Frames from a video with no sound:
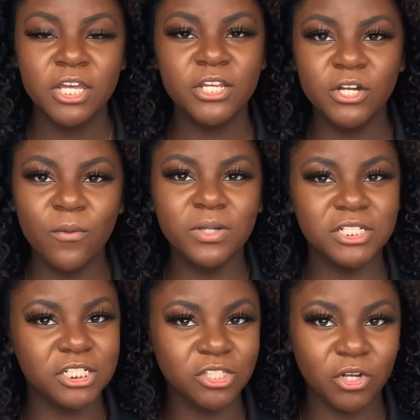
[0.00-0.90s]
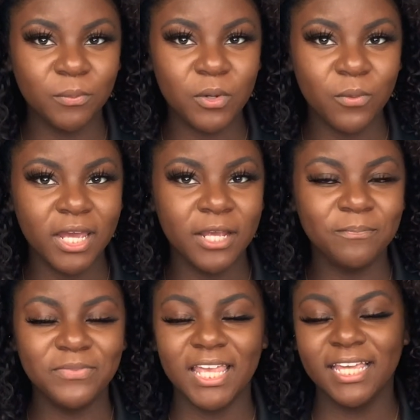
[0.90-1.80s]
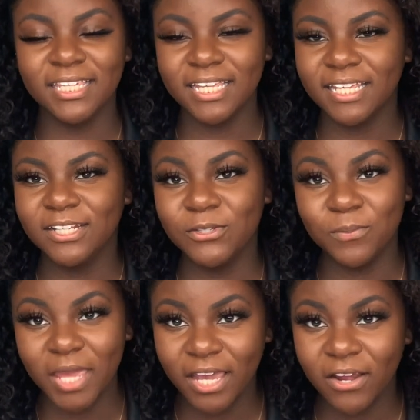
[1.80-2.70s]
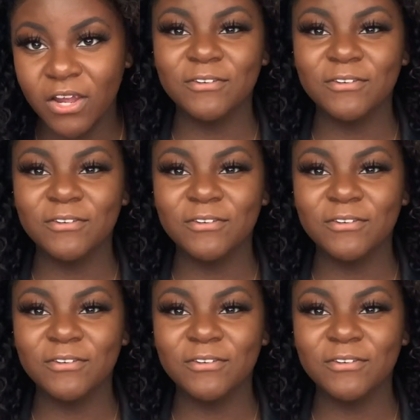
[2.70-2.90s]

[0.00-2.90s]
you don't want to just throw them away and get a new pair.